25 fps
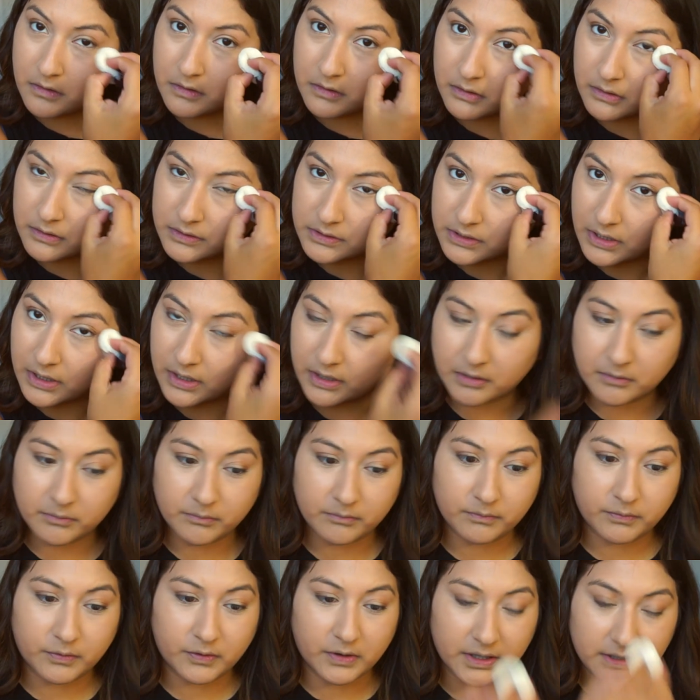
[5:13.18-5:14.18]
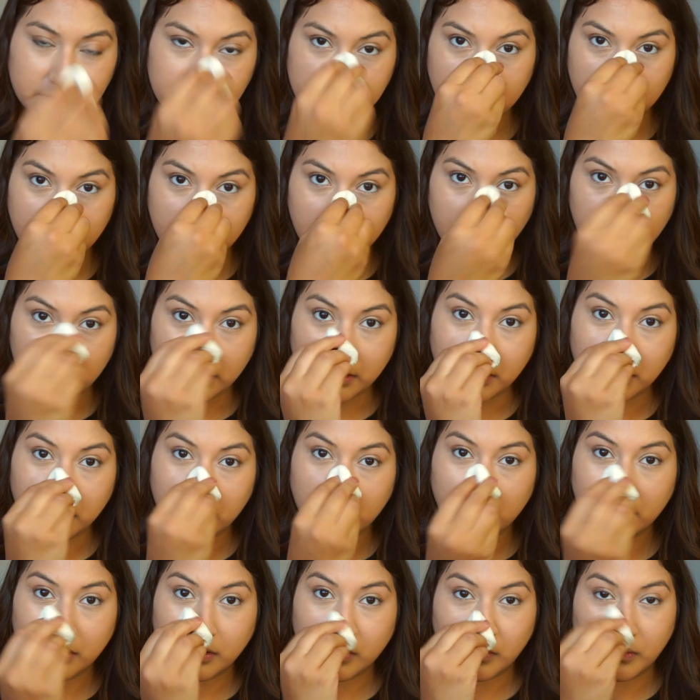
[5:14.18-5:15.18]
just like press it in
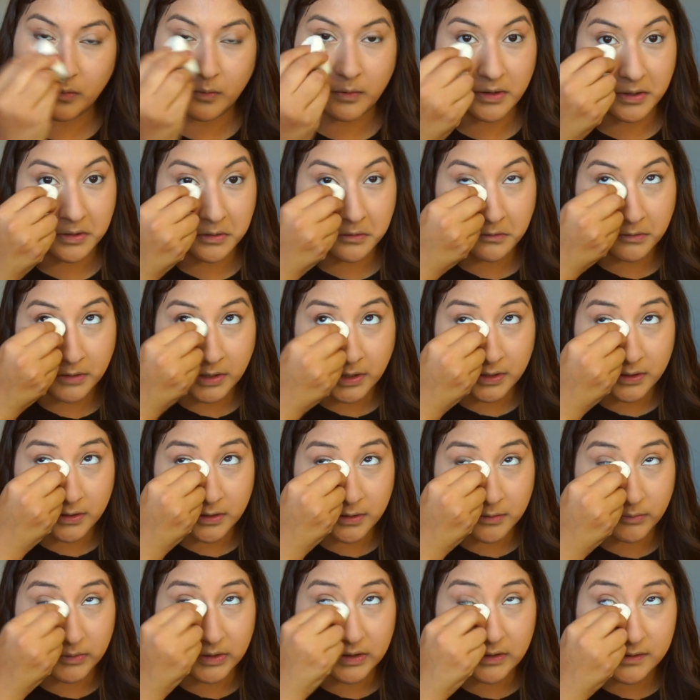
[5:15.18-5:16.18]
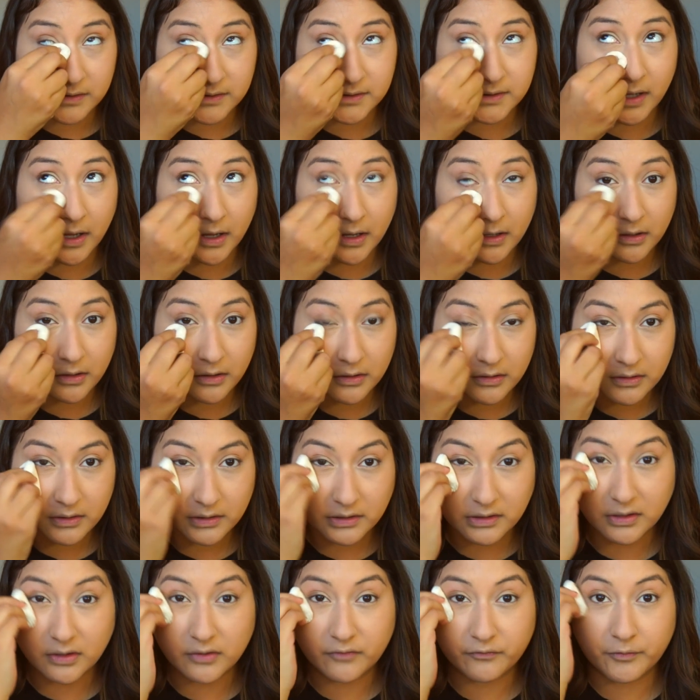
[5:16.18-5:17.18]
where you need to be set.
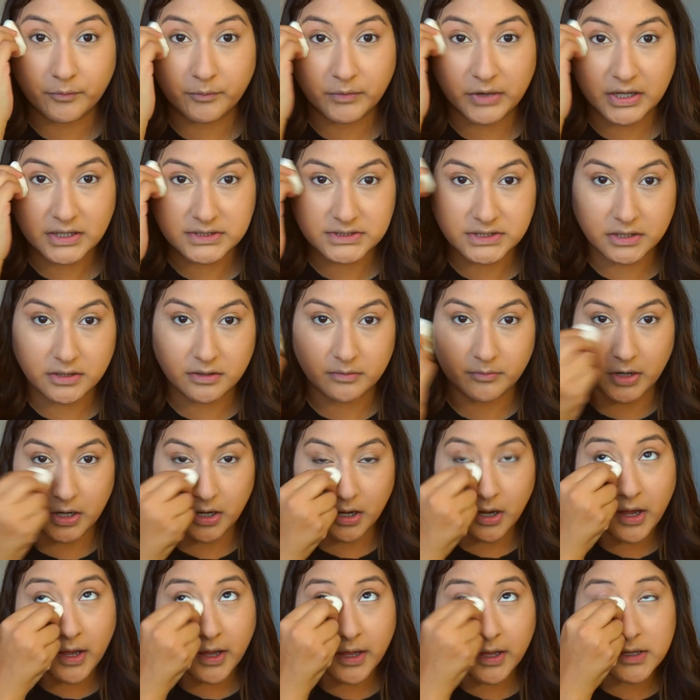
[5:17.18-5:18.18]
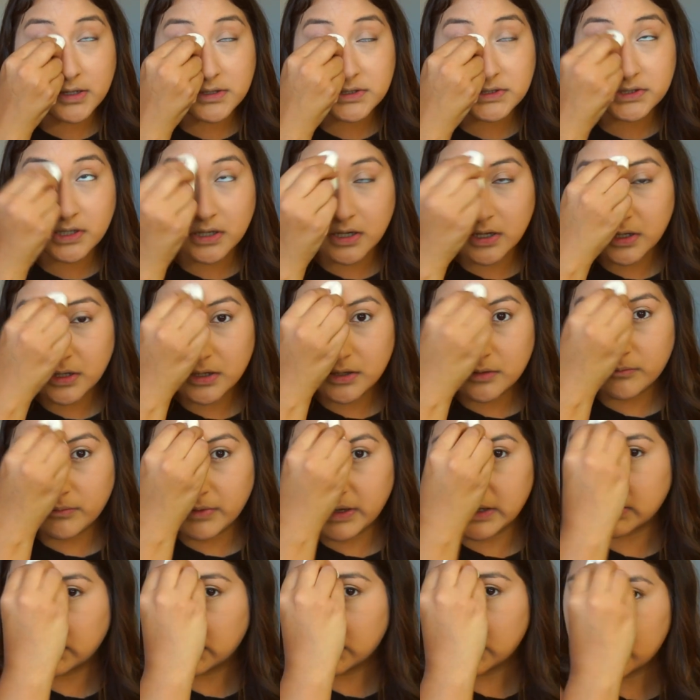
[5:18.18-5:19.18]
So for me, it's under my eyes,
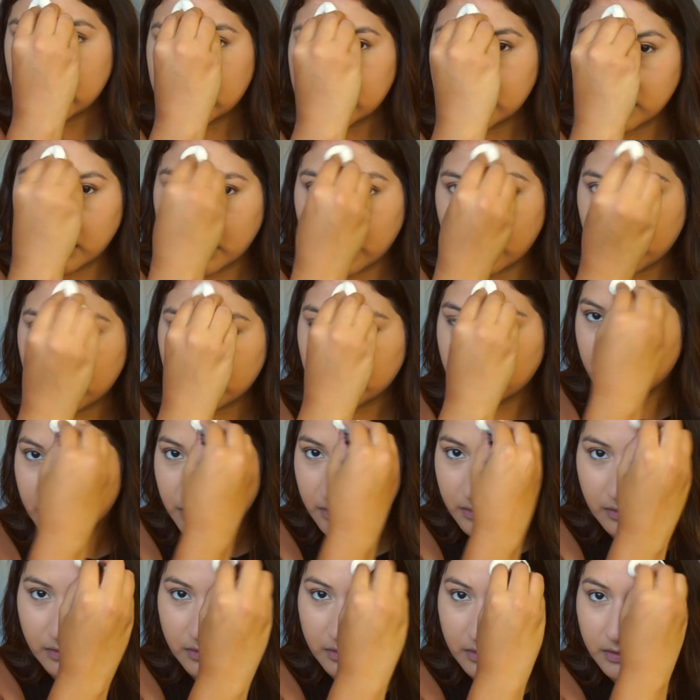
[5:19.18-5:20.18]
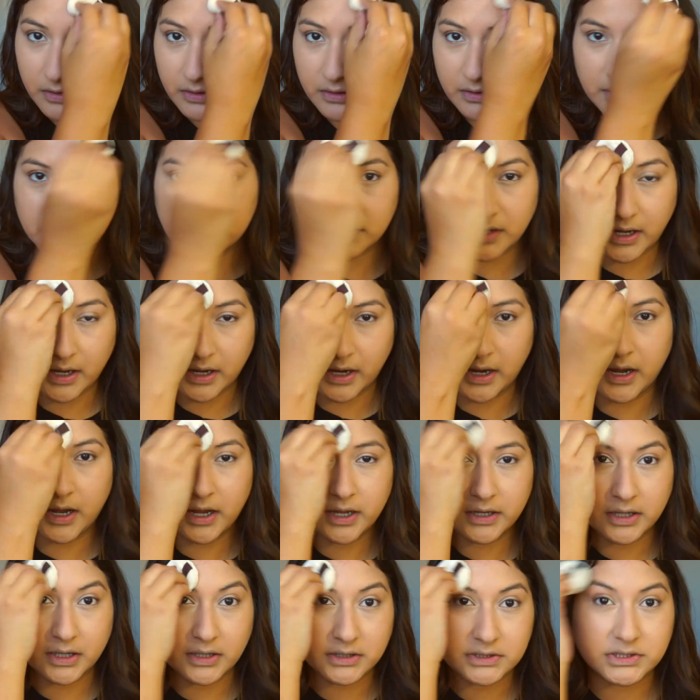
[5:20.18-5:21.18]
my T-zone, because
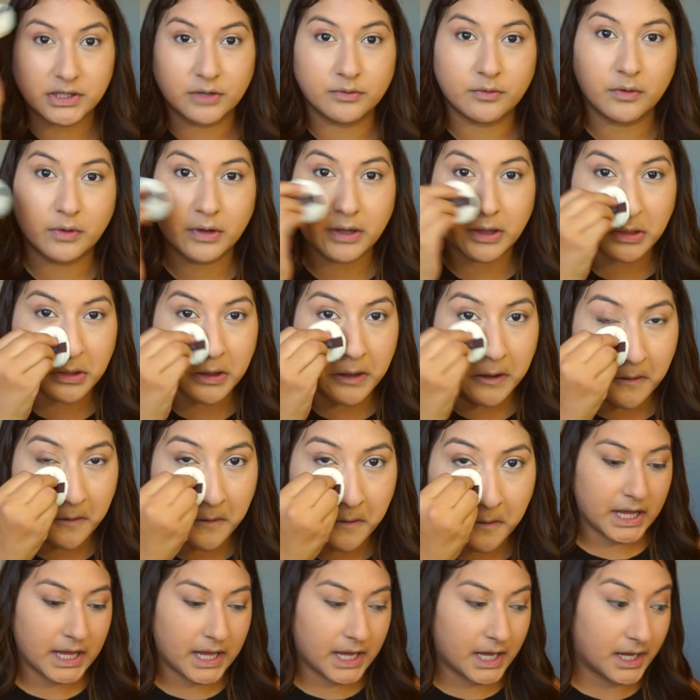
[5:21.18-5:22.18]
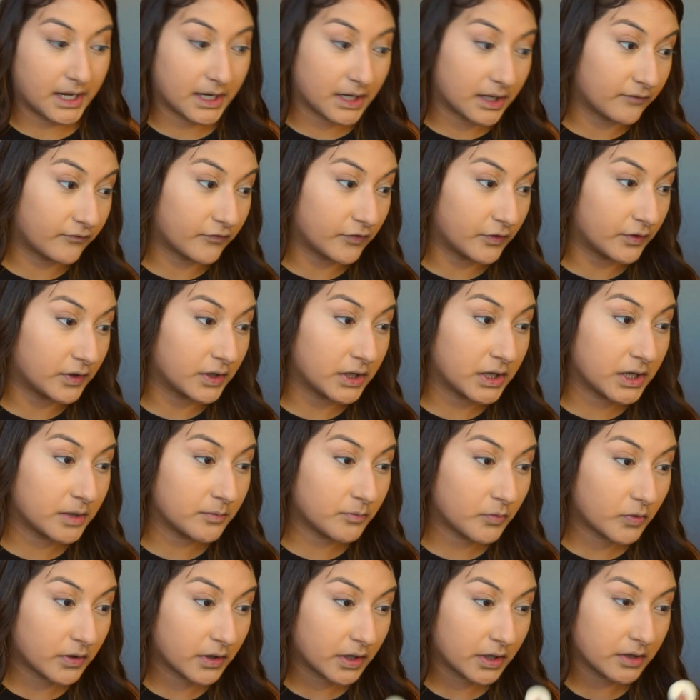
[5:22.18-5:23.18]
I get so oily. And if you need
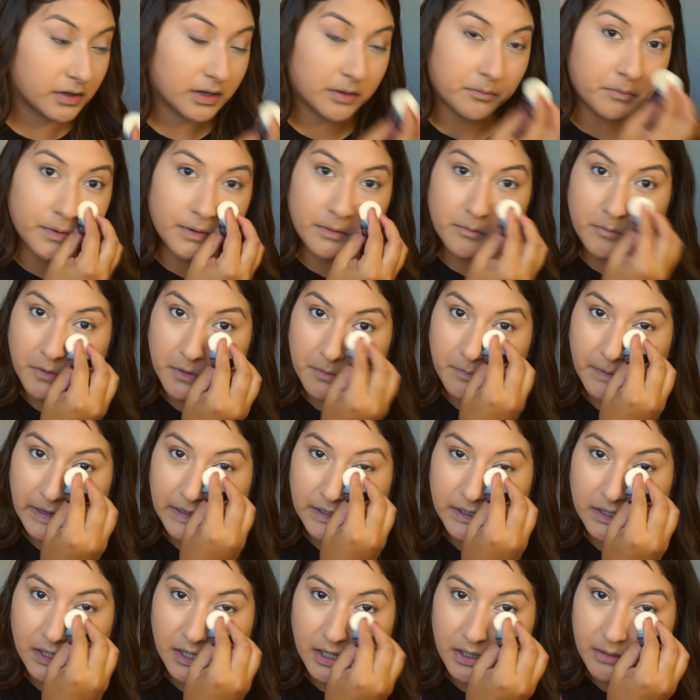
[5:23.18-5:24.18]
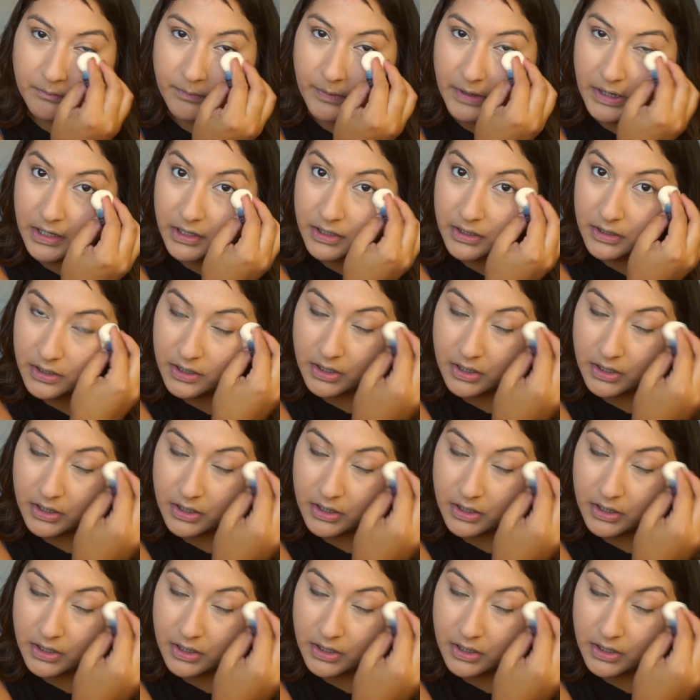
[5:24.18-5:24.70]
more, you can put more back in, but